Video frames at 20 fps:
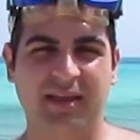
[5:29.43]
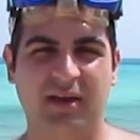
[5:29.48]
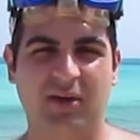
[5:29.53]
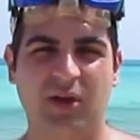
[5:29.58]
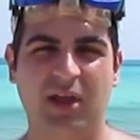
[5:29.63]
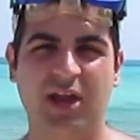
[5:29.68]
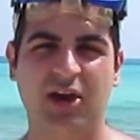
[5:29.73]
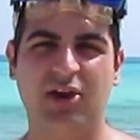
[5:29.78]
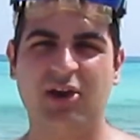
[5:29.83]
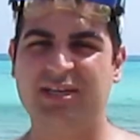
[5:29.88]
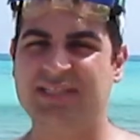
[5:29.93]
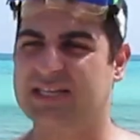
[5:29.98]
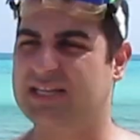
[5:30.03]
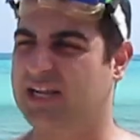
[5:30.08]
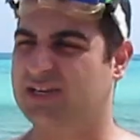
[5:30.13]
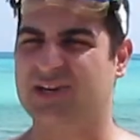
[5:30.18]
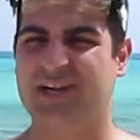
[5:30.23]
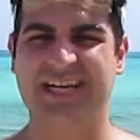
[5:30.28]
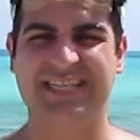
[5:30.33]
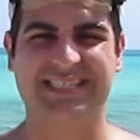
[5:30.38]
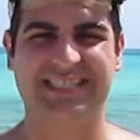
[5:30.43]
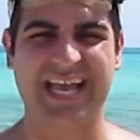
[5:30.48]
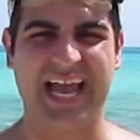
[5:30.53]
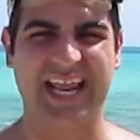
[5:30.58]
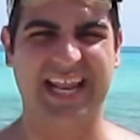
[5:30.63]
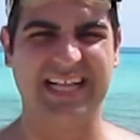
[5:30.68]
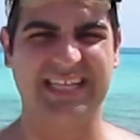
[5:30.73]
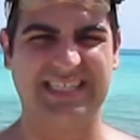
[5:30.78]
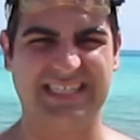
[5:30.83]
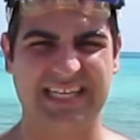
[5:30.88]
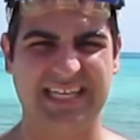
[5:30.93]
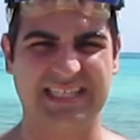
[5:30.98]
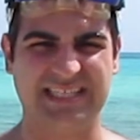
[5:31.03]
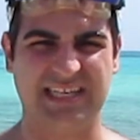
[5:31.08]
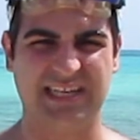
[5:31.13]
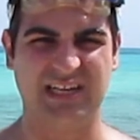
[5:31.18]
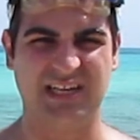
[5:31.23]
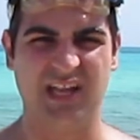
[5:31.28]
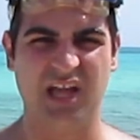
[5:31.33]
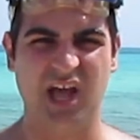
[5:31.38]
The, here is another exciting
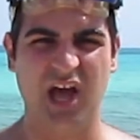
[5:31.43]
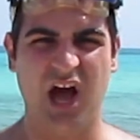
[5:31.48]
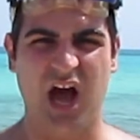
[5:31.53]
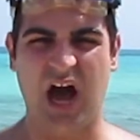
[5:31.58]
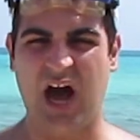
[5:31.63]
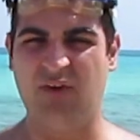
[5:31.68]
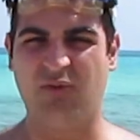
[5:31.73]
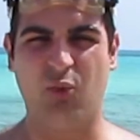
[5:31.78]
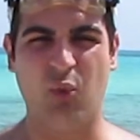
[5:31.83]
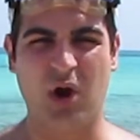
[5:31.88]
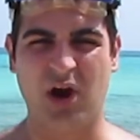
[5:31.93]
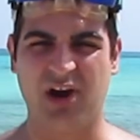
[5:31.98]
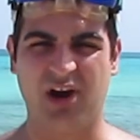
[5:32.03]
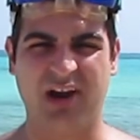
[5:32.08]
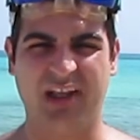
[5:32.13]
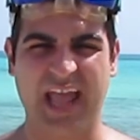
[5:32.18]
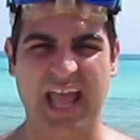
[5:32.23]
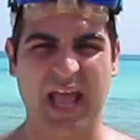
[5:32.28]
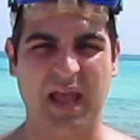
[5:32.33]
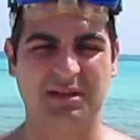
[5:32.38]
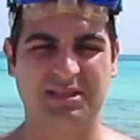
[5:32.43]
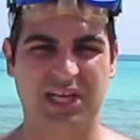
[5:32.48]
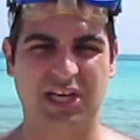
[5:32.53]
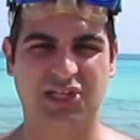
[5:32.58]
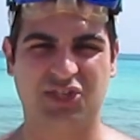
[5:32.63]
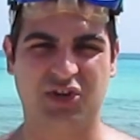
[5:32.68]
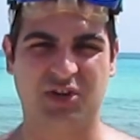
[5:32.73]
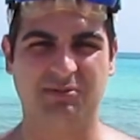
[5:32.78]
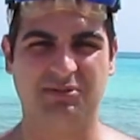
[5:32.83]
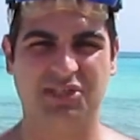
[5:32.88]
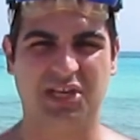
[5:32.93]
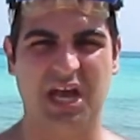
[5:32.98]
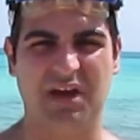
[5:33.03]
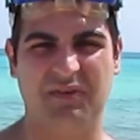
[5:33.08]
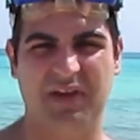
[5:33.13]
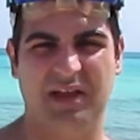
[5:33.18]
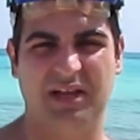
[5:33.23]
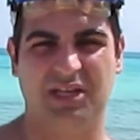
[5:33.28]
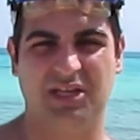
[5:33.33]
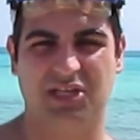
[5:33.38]
season of War Games, Extreme Stuff,
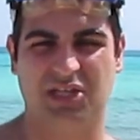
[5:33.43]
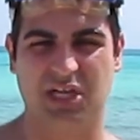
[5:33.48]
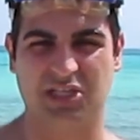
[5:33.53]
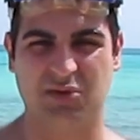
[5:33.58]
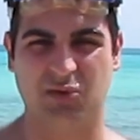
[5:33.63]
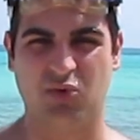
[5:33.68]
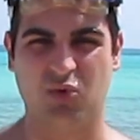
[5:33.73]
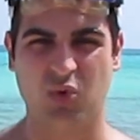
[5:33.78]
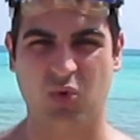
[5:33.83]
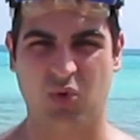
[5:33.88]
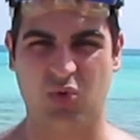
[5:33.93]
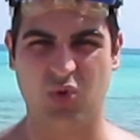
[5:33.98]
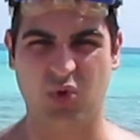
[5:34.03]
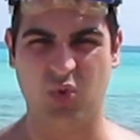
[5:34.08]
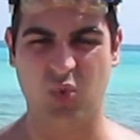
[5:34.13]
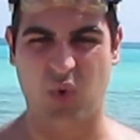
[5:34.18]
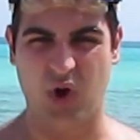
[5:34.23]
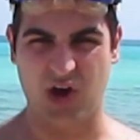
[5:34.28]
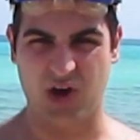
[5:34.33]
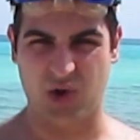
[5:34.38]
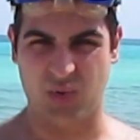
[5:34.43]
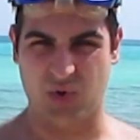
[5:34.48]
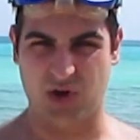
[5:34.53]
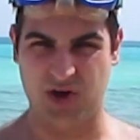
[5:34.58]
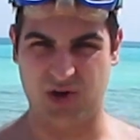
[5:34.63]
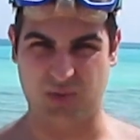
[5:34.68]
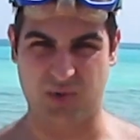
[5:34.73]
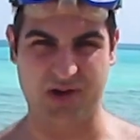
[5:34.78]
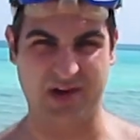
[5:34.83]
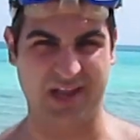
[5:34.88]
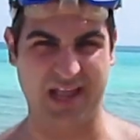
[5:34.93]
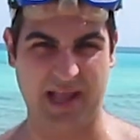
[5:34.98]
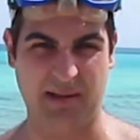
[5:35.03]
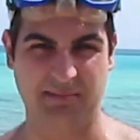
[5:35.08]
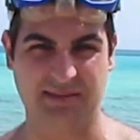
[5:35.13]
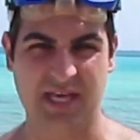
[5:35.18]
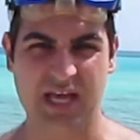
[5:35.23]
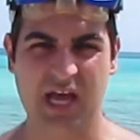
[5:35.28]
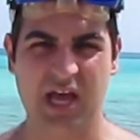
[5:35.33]
and of Cool Cool Water Water War Games.